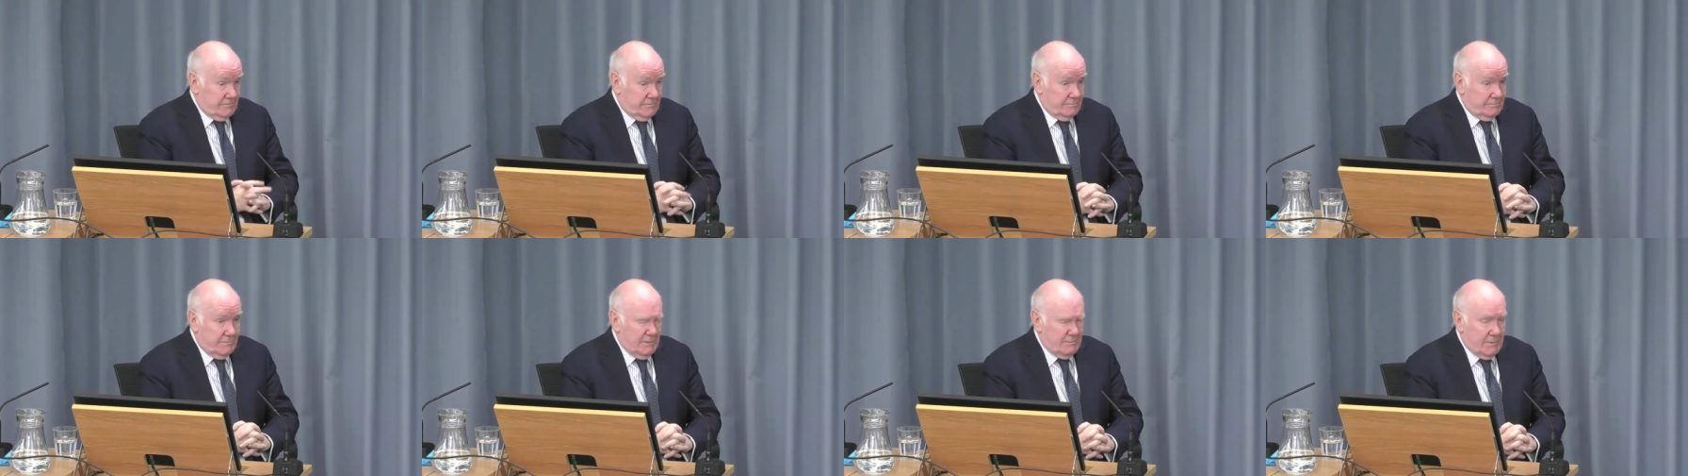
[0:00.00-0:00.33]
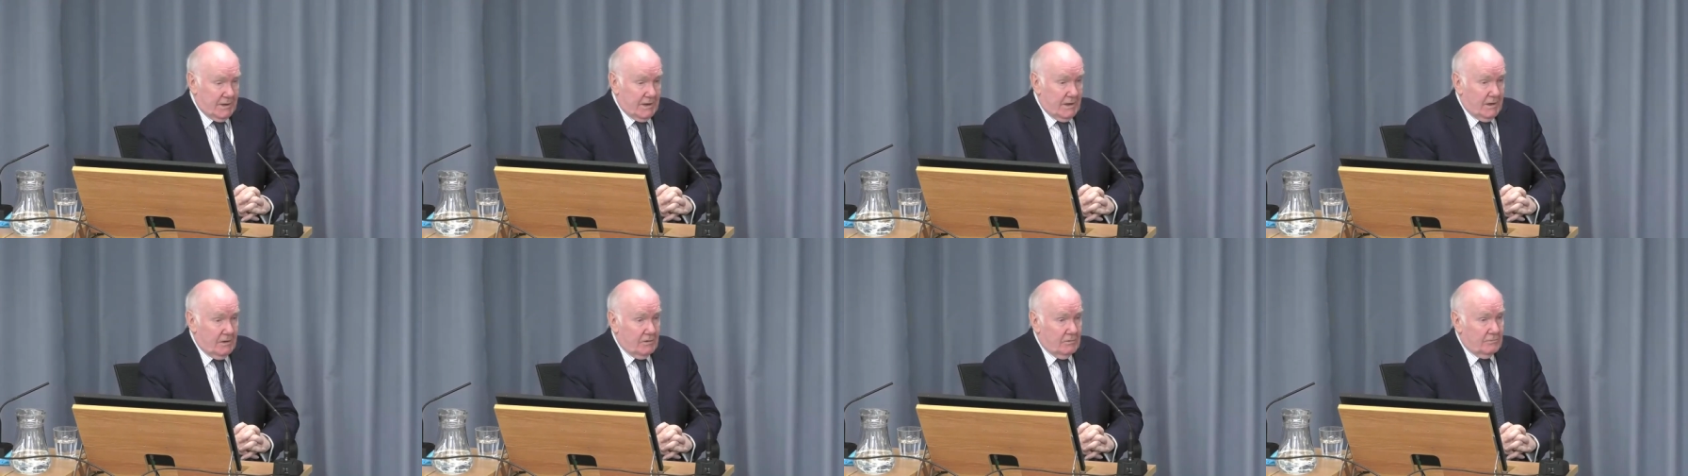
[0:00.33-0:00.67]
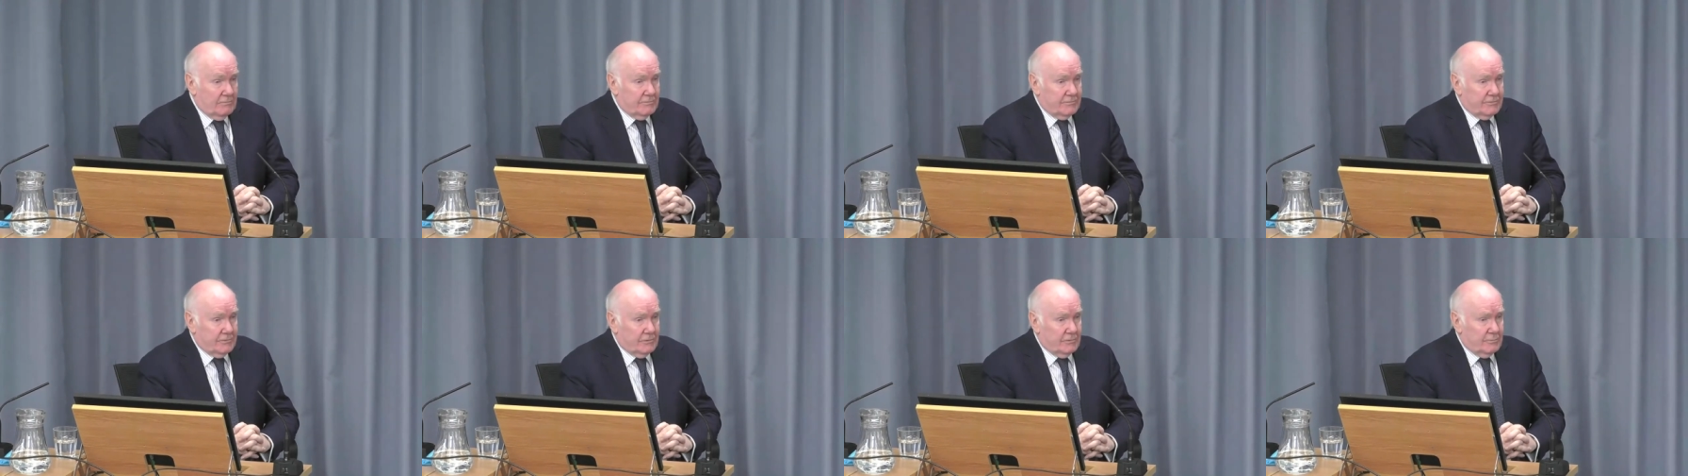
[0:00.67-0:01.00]
may be
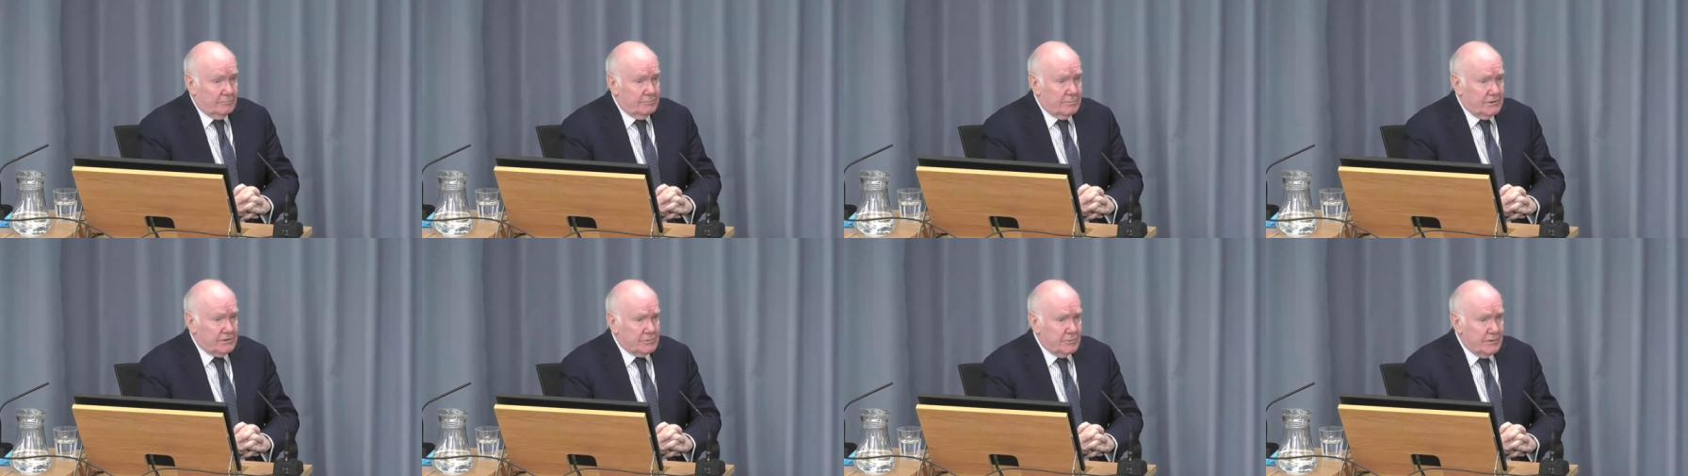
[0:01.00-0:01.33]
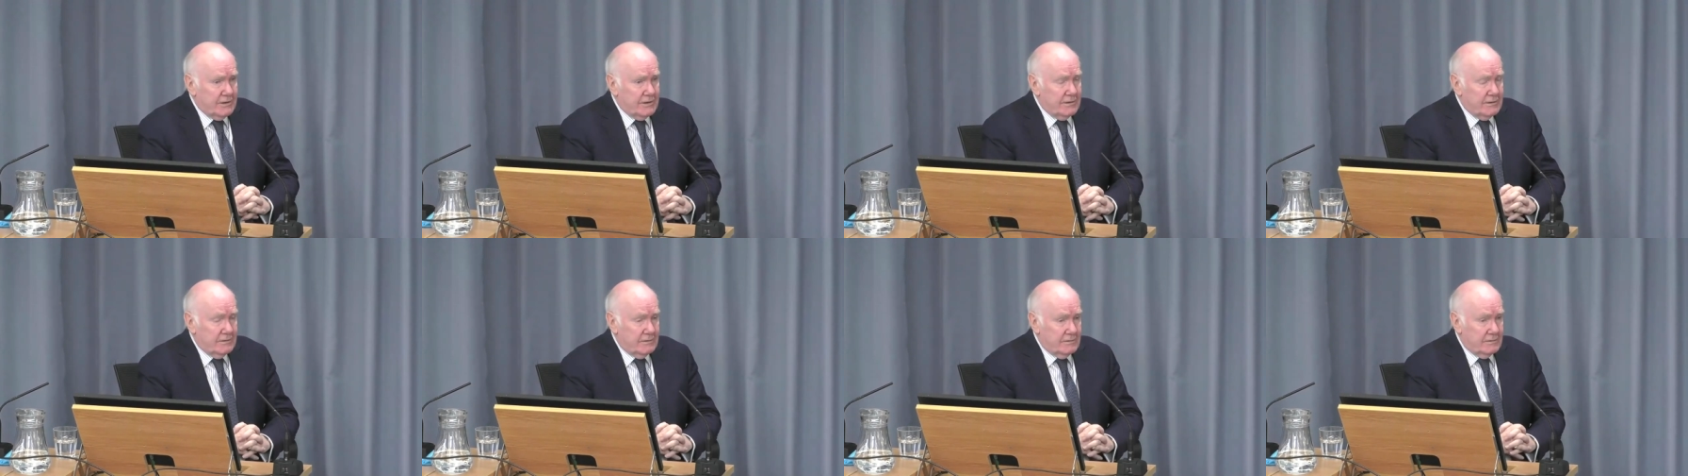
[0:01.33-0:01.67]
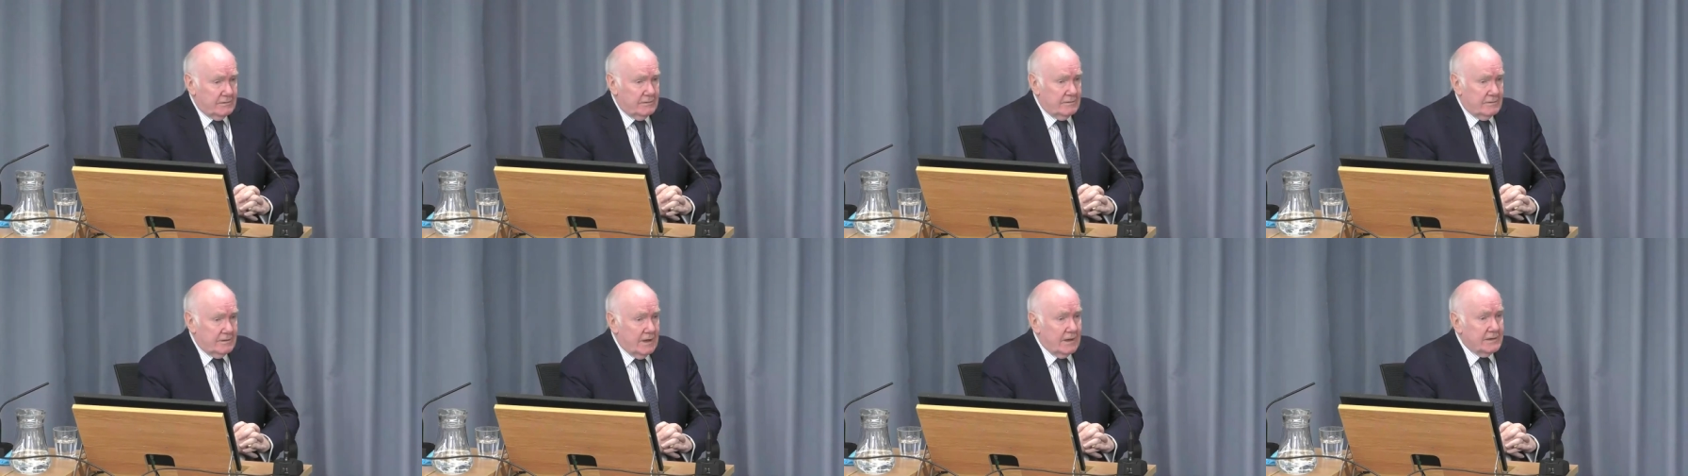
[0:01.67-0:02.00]
helpful, between
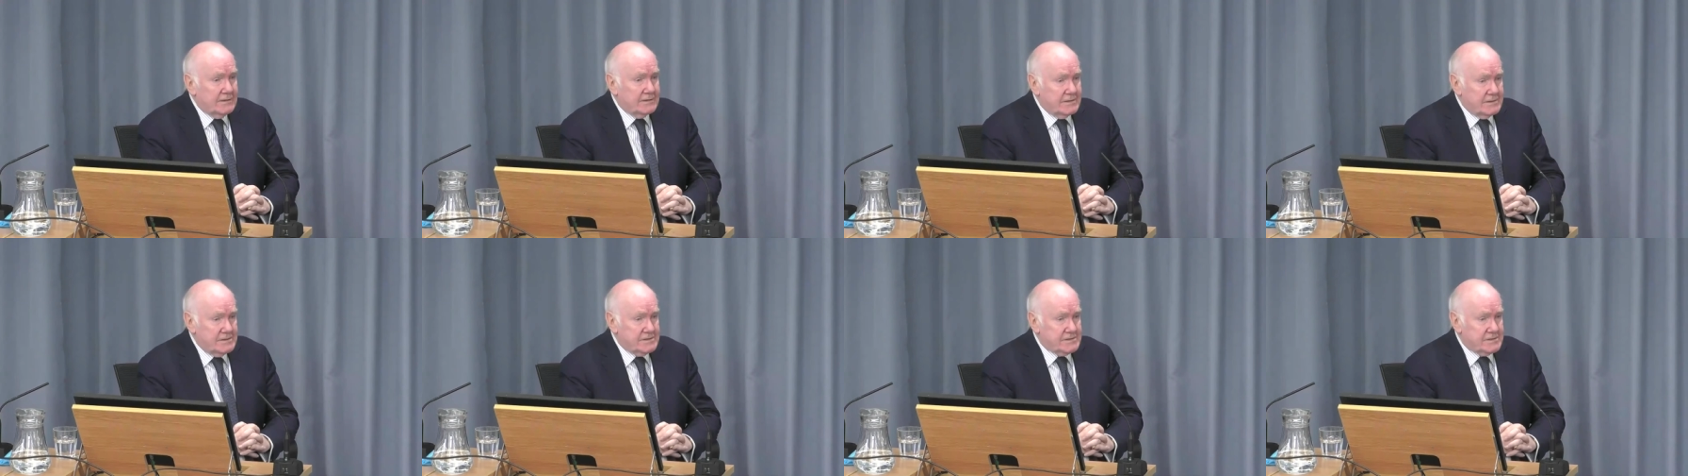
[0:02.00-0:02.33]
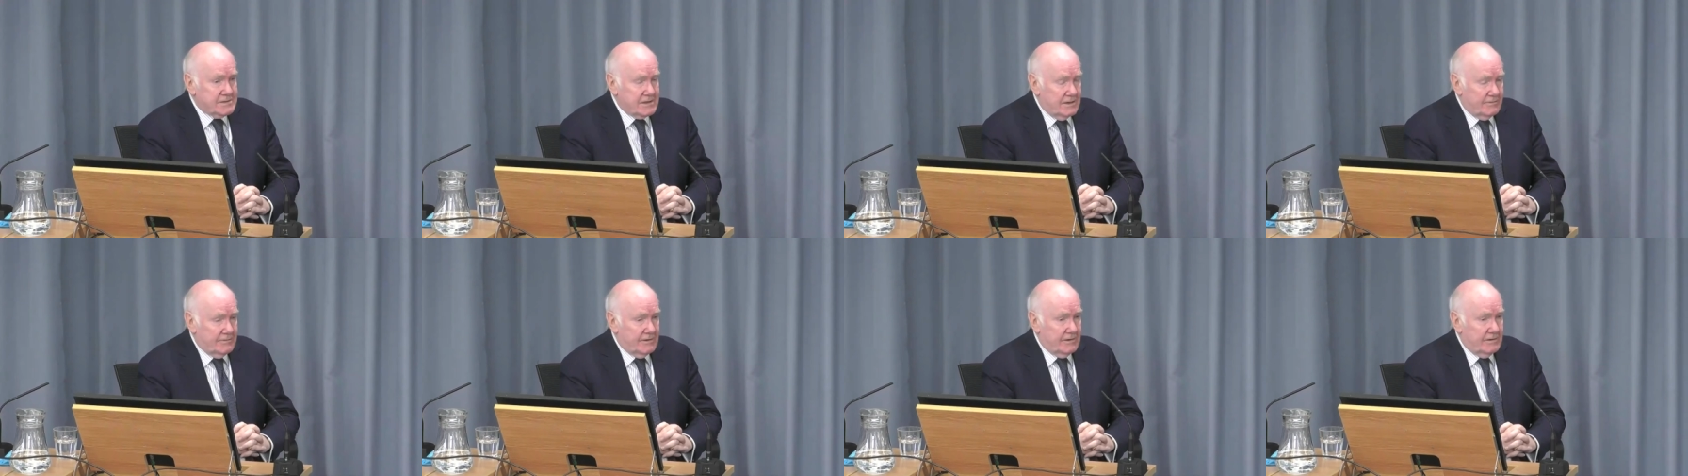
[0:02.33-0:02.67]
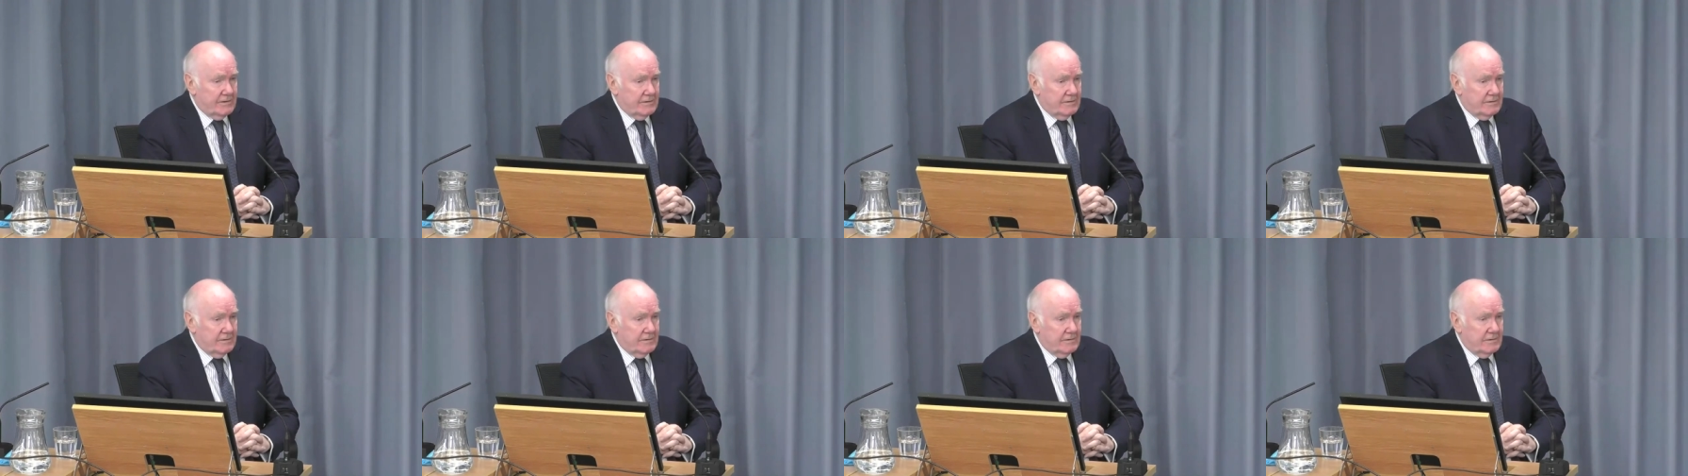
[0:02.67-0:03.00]

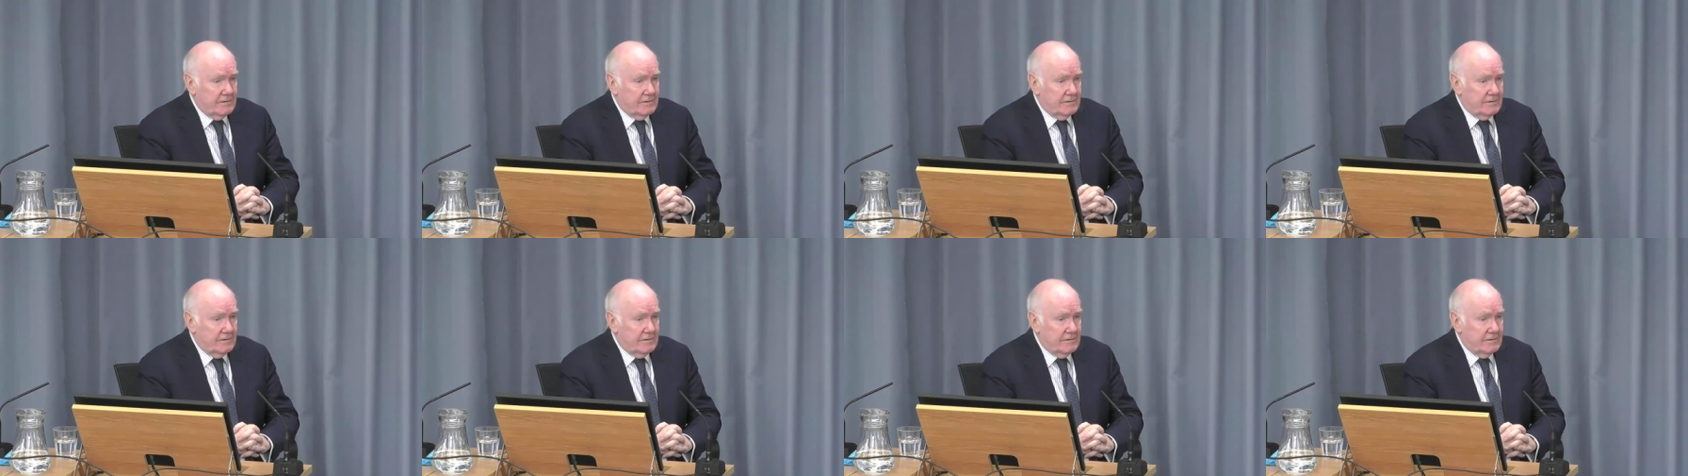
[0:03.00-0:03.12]
1997 and,